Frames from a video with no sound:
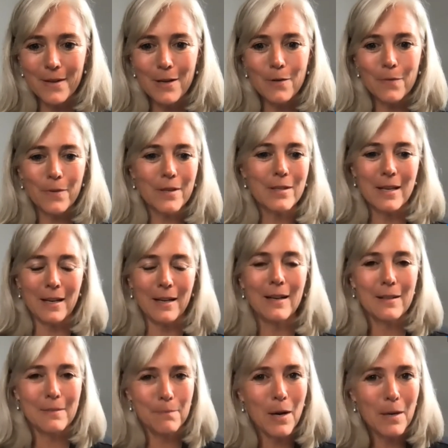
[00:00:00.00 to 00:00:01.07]
you know, this can,
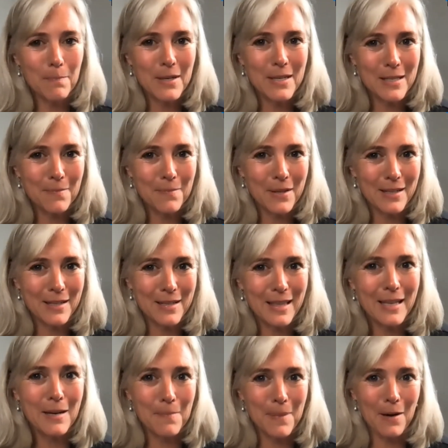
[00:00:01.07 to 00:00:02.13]
it might be something to
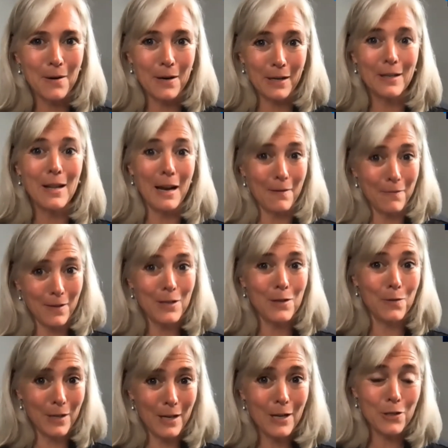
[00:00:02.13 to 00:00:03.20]
think about in life that
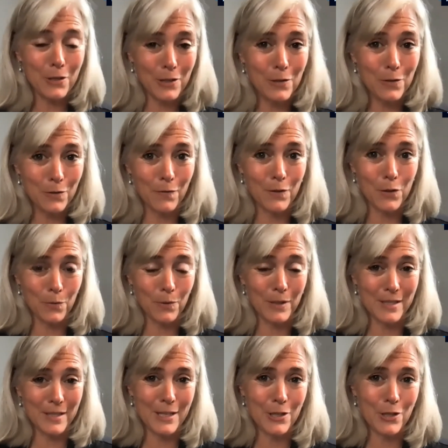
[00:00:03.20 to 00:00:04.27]
you can actually use
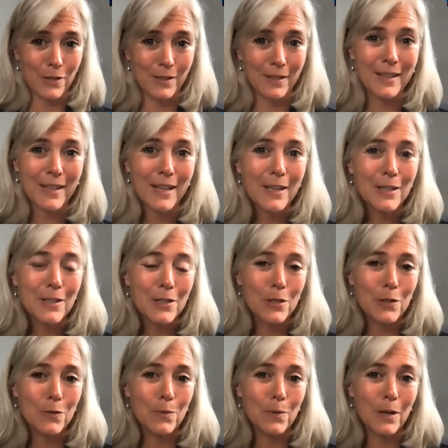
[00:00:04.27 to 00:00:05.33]
visualization
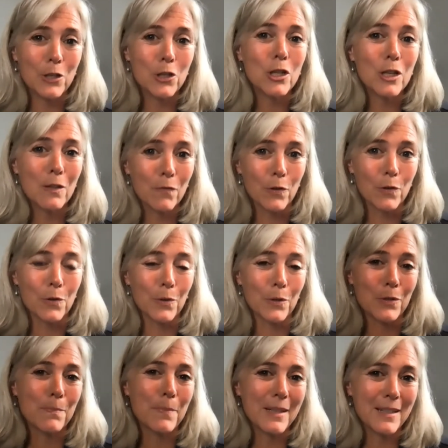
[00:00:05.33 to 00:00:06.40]
to achieve your
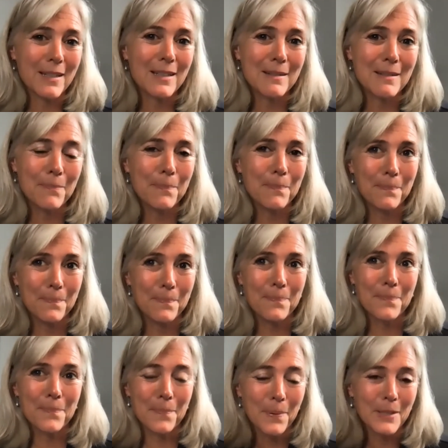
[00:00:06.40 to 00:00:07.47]
goals. But
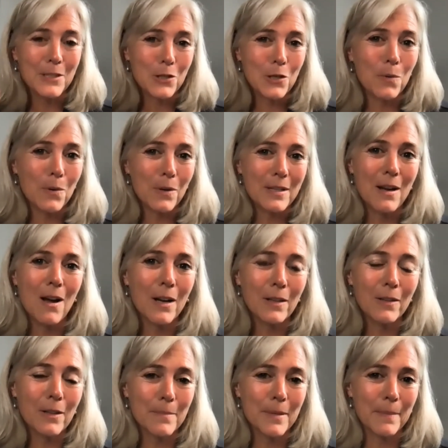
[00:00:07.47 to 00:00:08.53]
but show talk
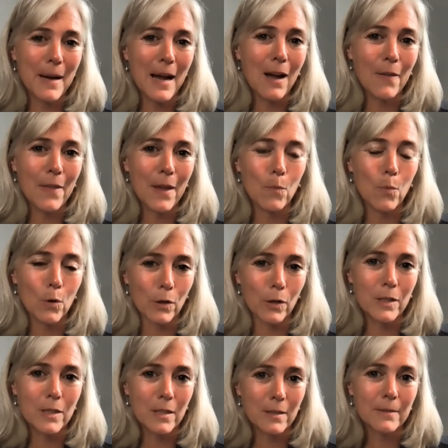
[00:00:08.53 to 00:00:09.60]
a little bit about how that
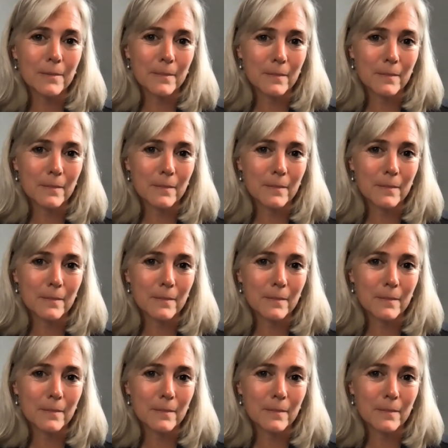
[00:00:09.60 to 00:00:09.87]
worked.